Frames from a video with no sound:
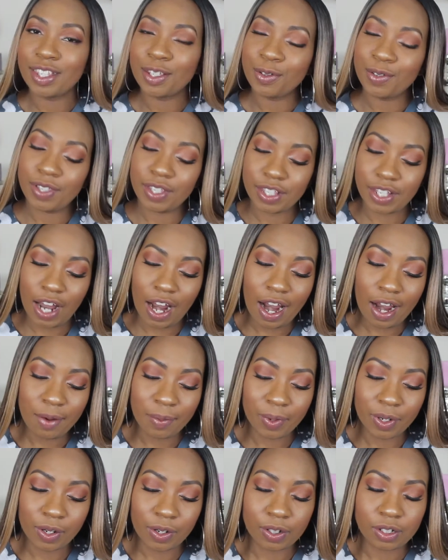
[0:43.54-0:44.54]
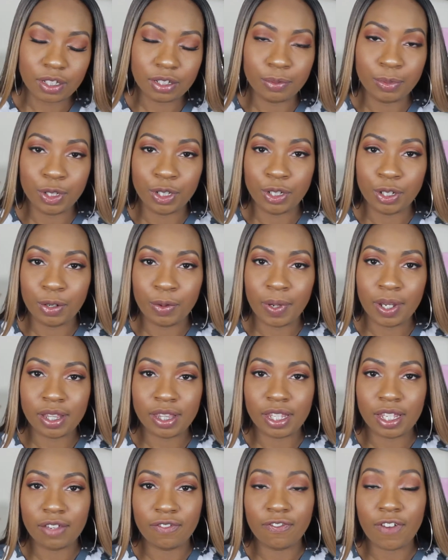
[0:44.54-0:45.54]
to start, we're going to be doing
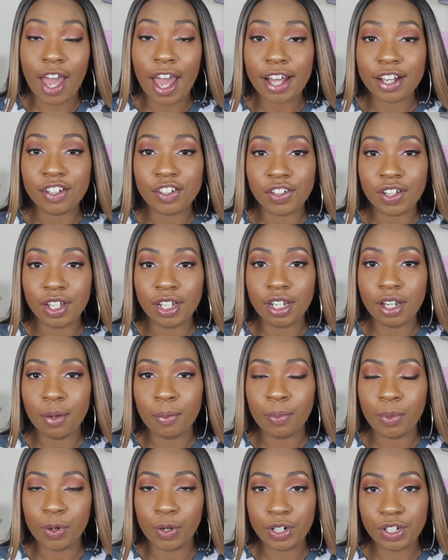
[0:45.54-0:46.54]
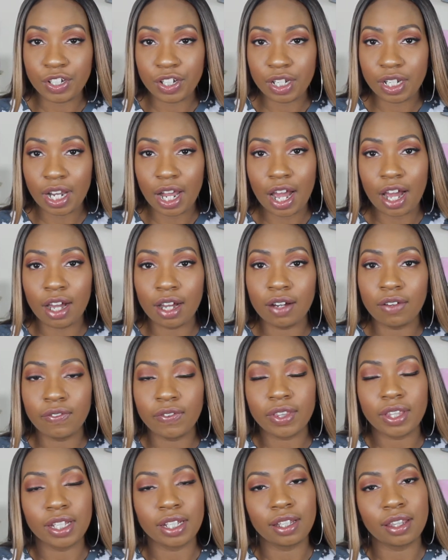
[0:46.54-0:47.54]
the fashion portion
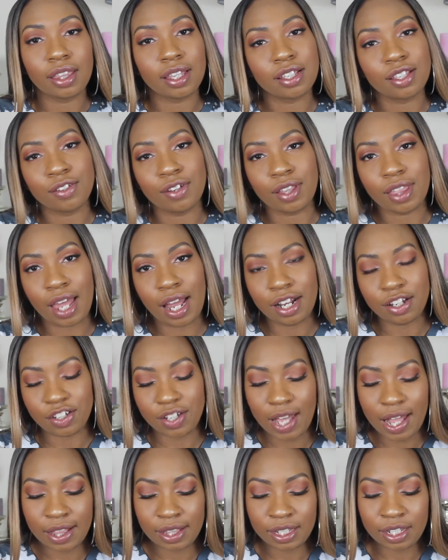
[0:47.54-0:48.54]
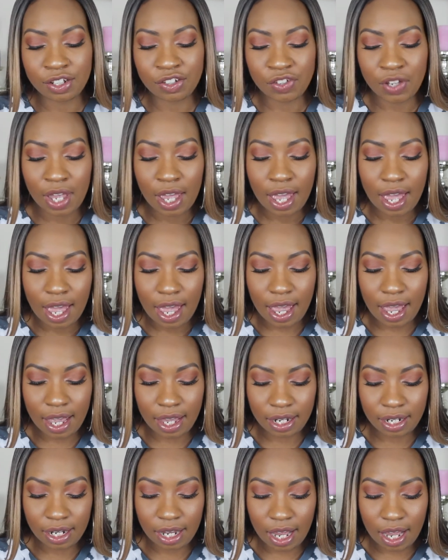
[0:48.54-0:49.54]
of the this or that challenge,
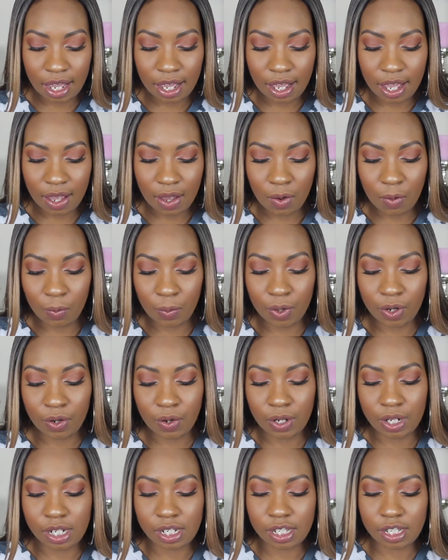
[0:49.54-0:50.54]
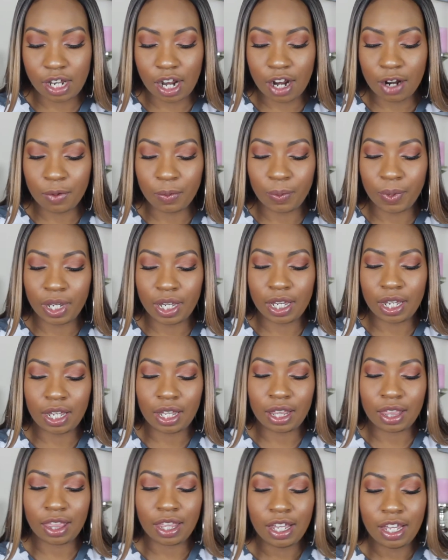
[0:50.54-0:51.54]
and we're going to start
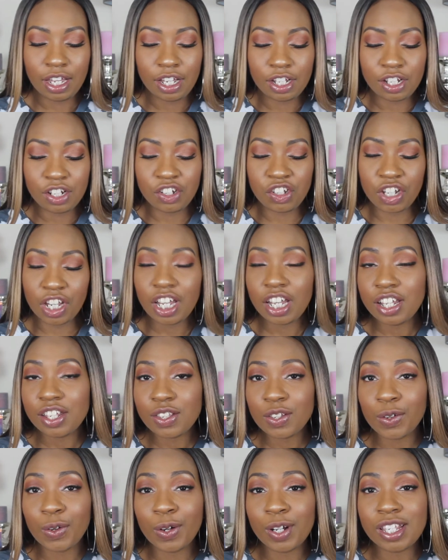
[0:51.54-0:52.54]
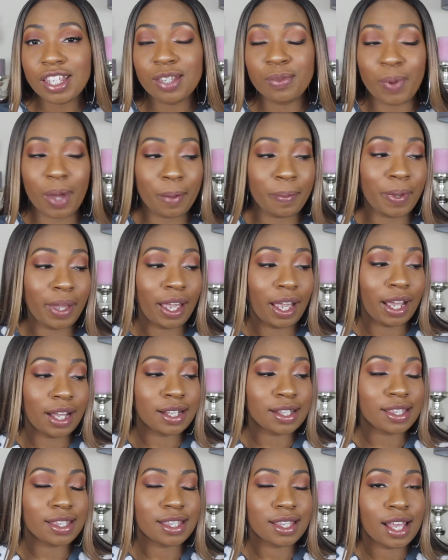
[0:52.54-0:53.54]
with jeans or
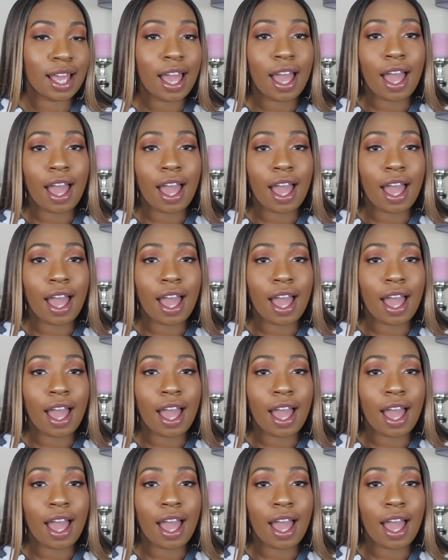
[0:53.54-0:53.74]
sweatpants.